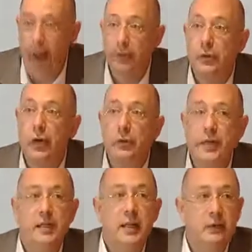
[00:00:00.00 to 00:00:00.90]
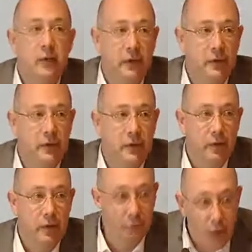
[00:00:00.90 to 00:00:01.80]
and to know the secrets,
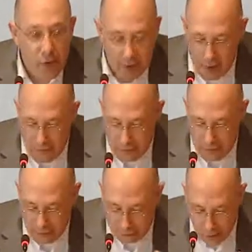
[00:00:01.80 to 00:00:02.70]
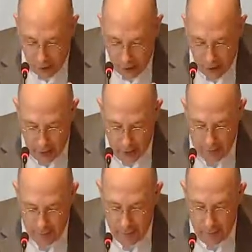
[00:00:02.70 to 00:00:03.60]
your own secrets of your
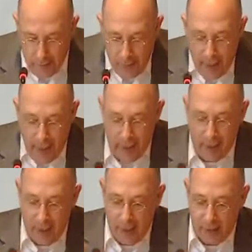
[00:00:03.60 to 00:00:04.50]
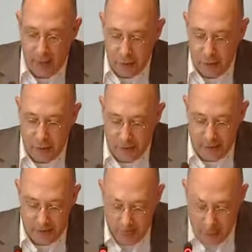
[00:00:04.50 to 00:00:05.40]
heart, and to be able to
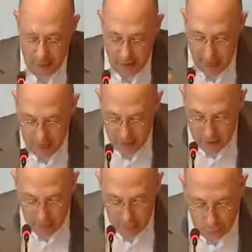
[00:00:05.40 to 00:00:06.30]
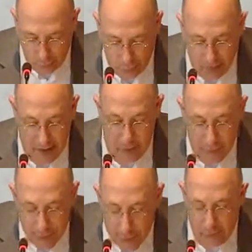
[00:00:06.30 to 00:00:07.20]
understand and express all that is
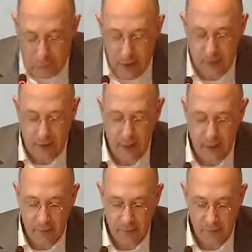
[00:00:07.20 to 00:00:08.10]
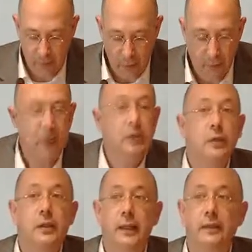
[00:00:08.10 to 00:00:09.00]
beyond reason, we
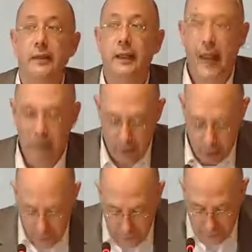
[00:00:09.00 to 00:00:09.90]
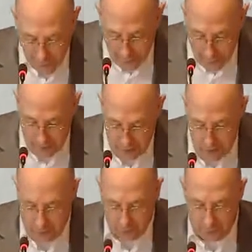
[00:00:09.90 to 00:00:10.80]
do need the language of the
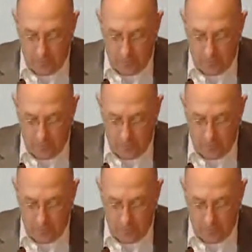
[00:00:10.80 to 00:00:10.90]
muses.